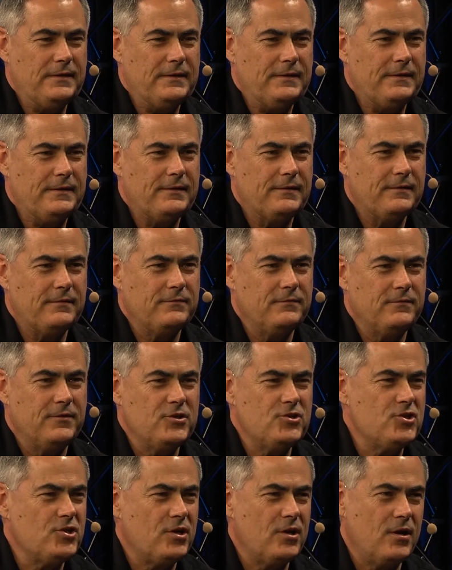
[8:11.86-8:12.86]

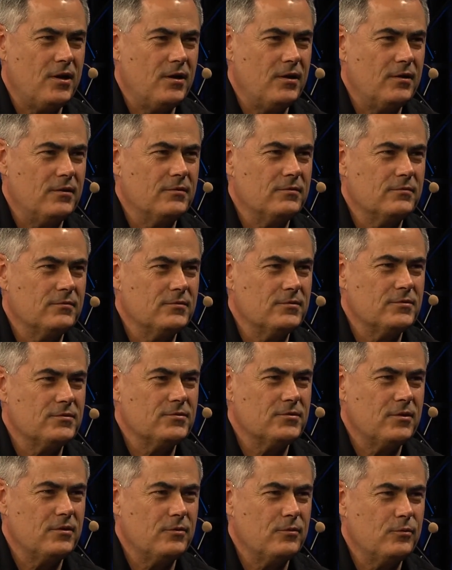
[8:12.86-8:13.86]
VGA,
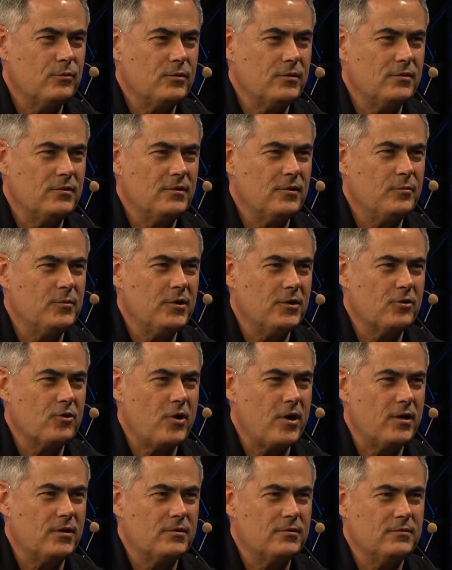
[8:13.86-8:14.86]
so it'll be a
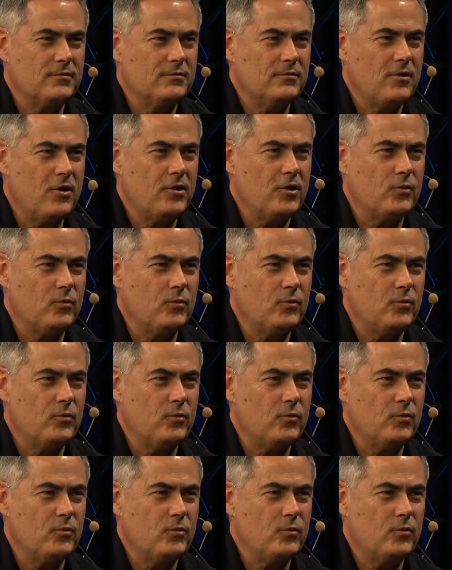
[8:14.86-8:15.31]
great all-in-one